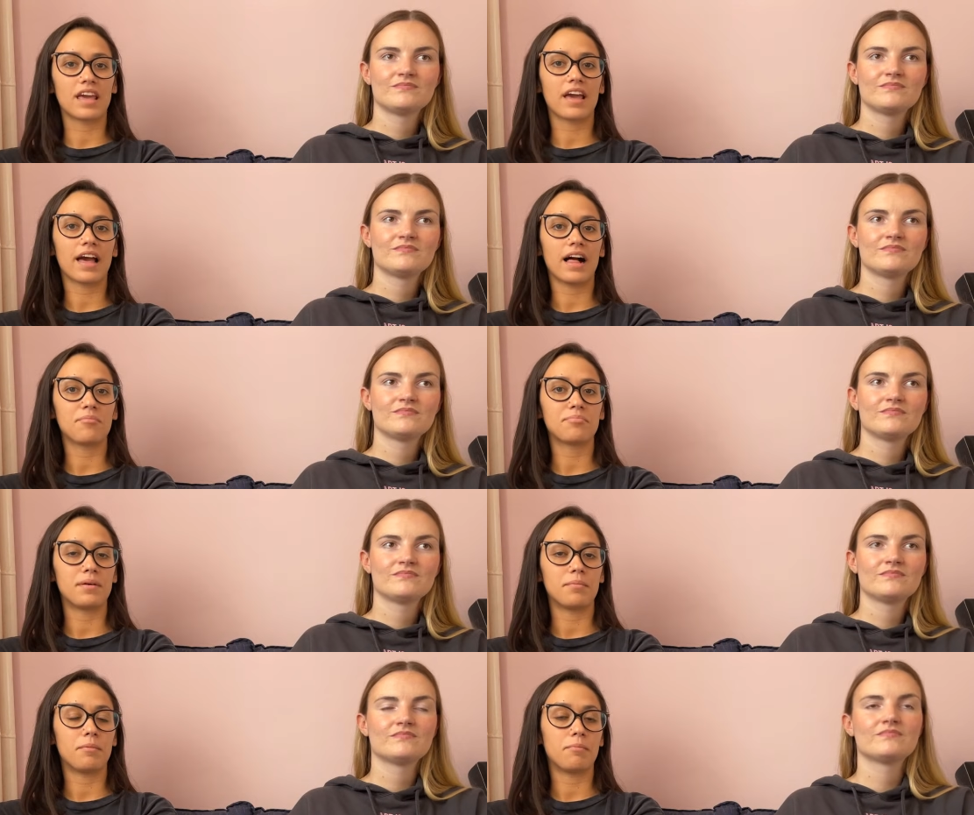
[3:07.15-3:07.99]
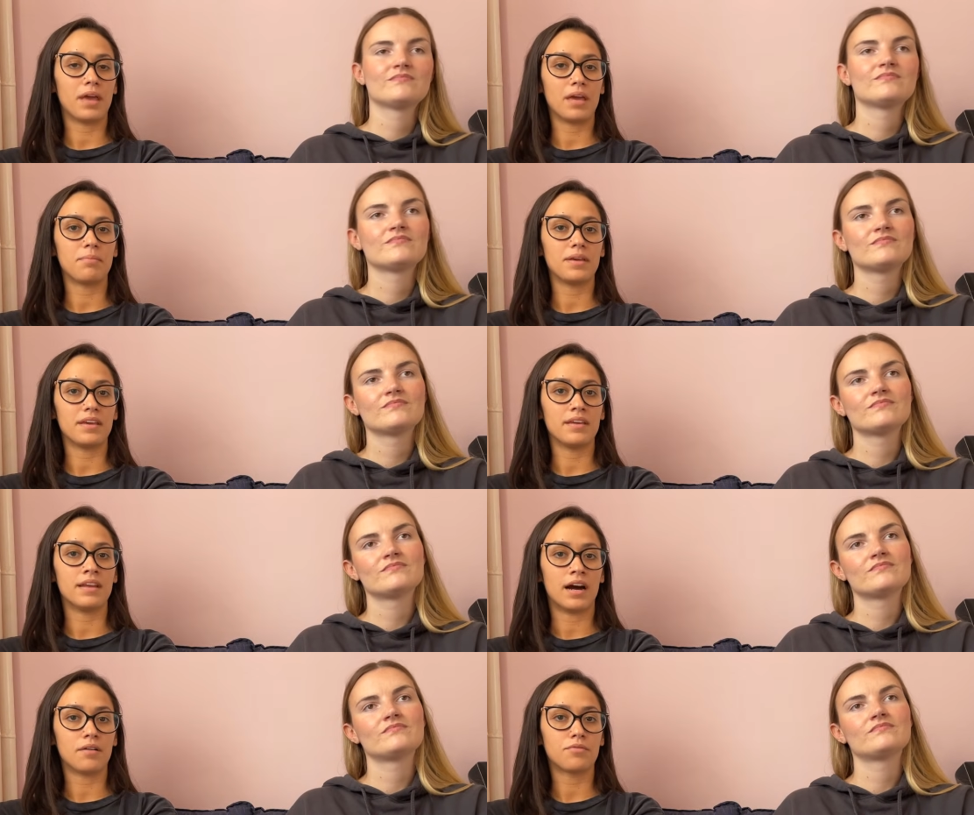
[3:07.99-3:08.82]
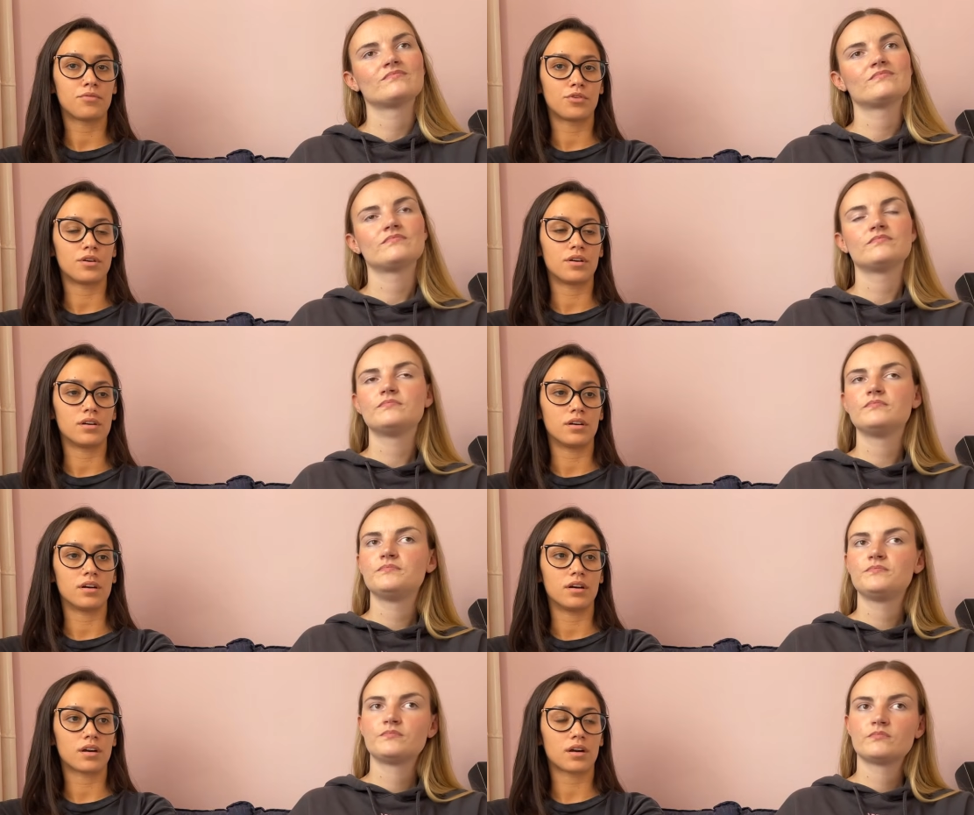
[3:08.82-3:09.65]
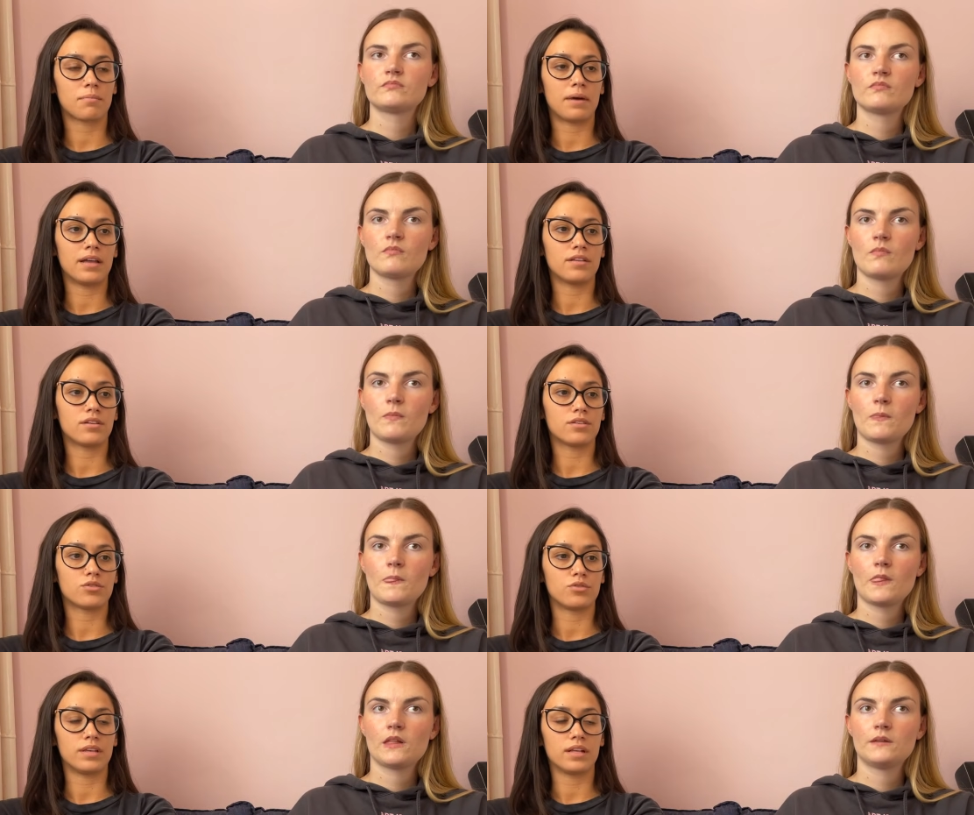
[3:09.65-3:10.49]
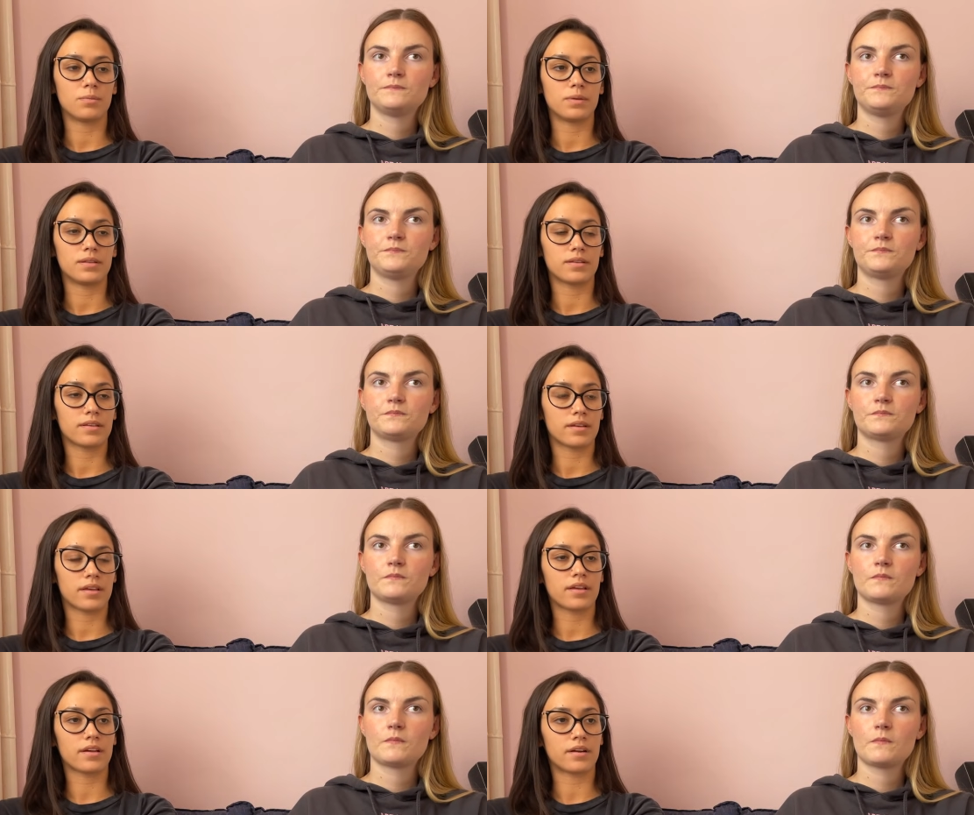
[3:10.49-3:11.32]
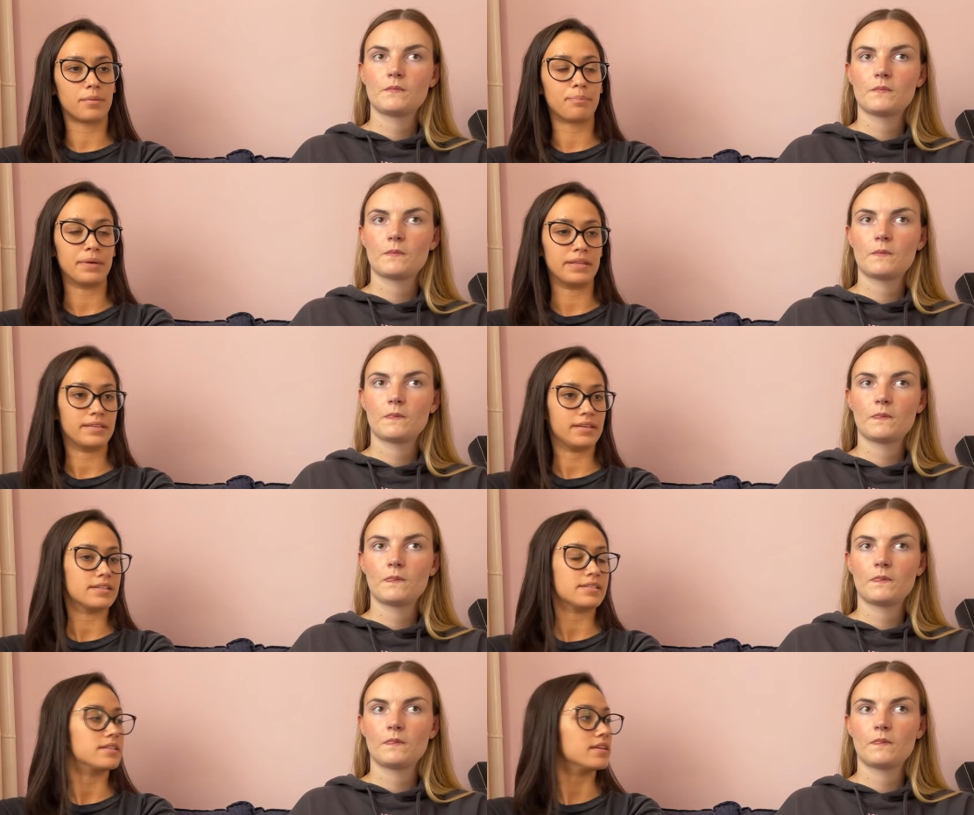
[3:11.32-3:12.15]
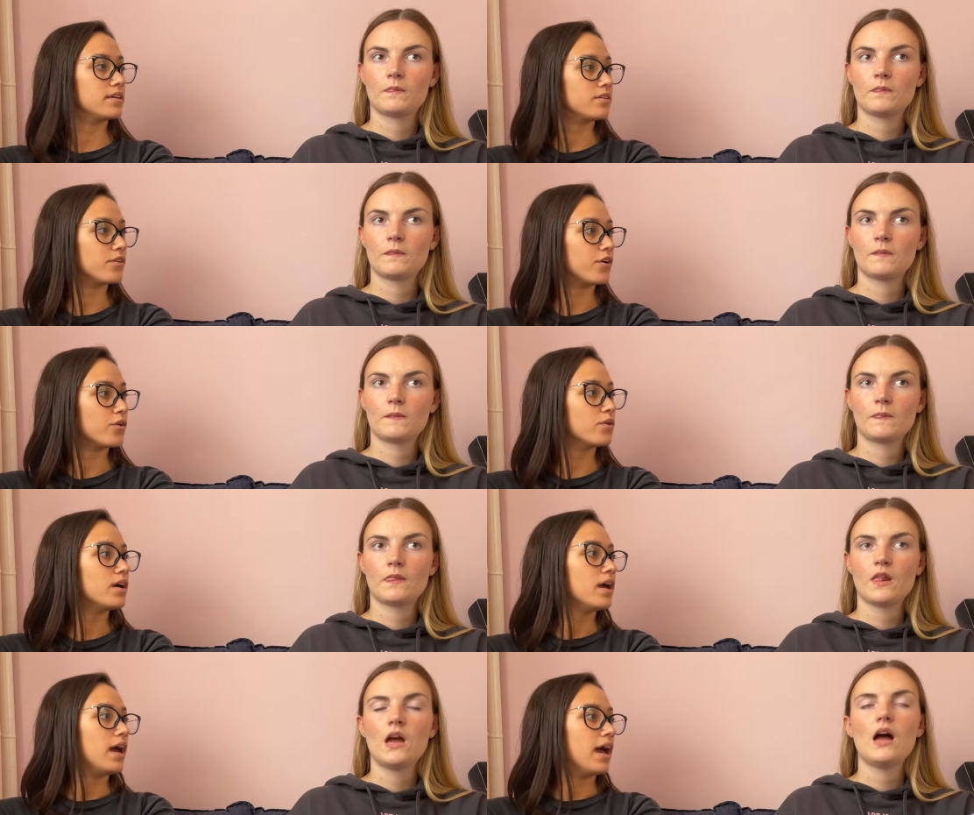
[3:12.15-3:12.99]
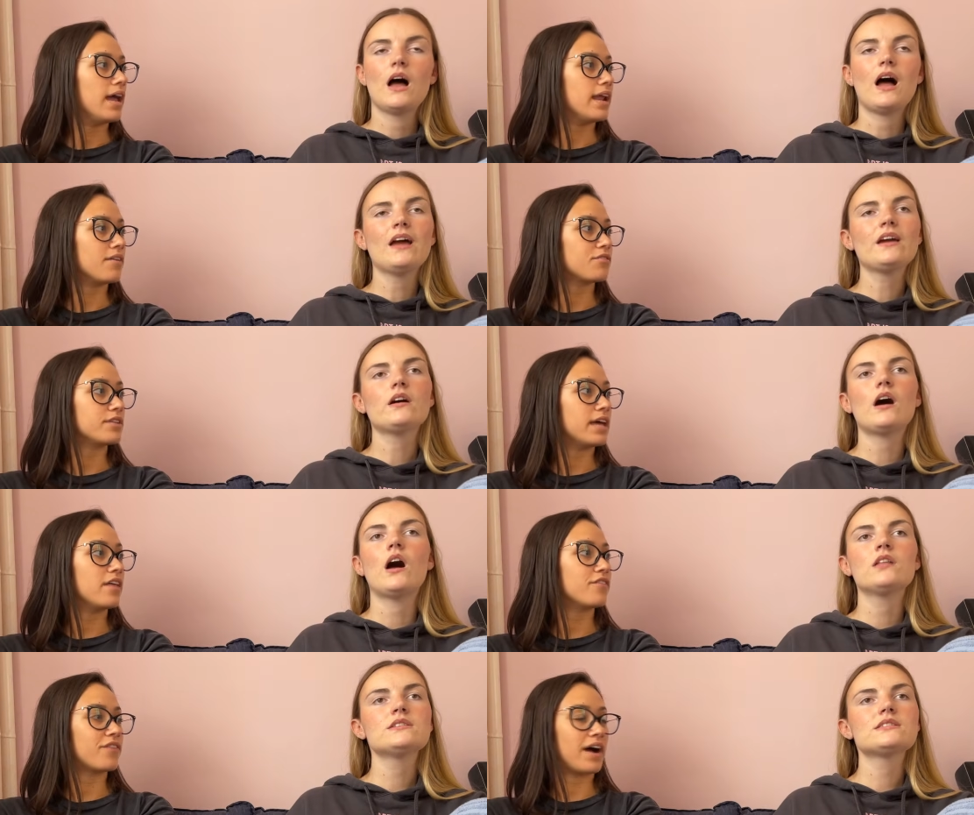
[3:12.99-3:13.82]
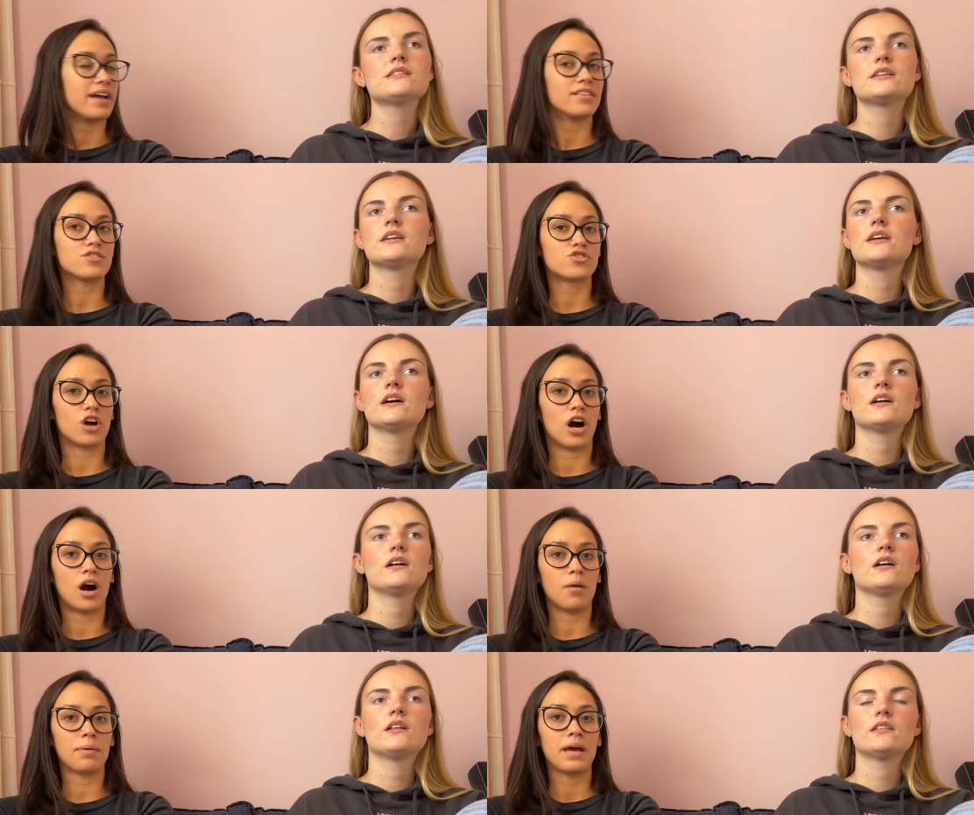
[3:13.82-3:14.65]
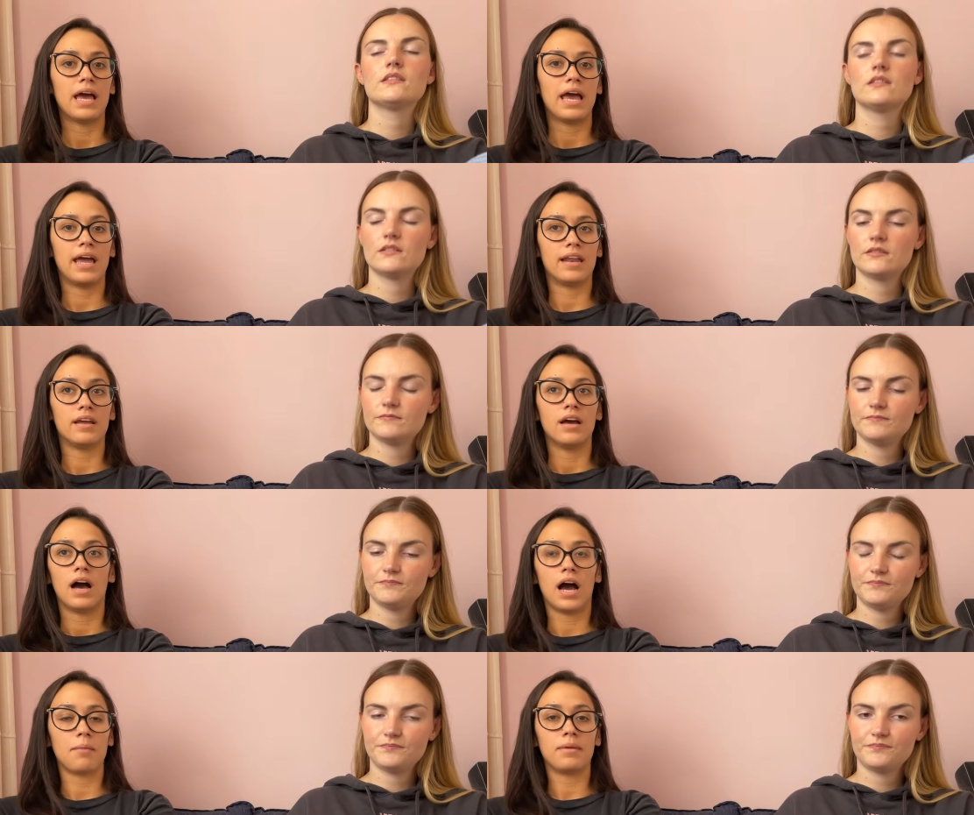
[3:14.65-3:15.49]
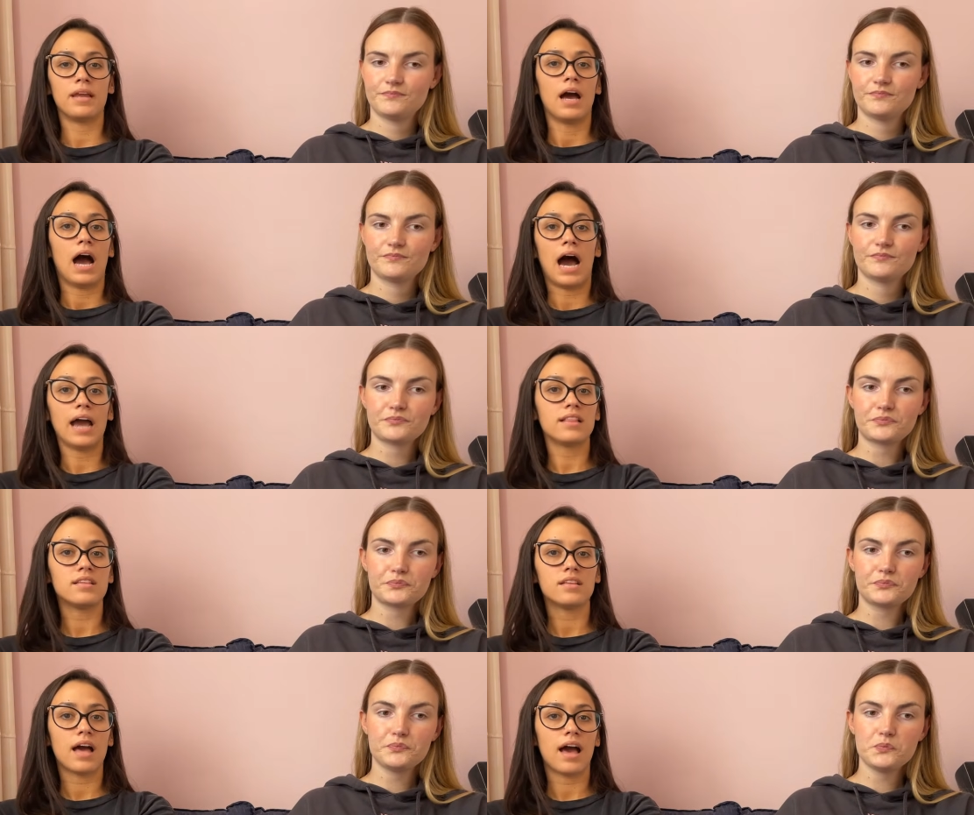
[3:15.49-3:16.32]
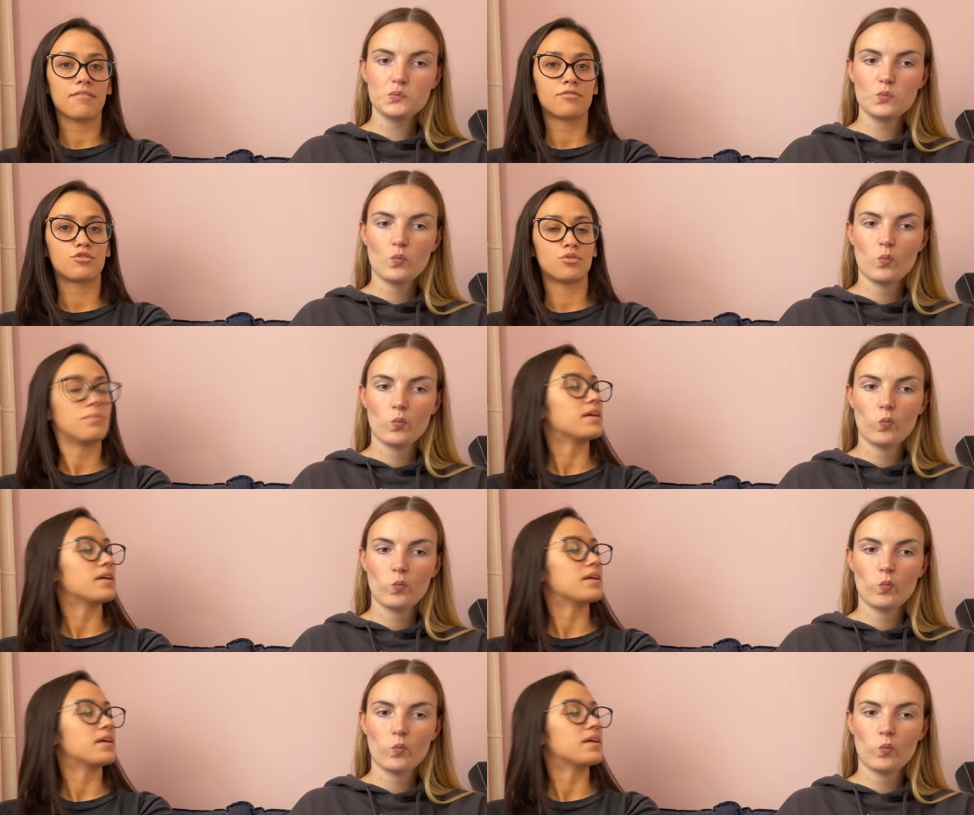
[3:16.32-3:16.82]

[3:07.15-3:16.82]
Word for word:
Speaker 1: can help them maybe enough for uh, her mother to deal with her PTSD, you know, and after I that honestly... find a job. And I mean, I didn't have two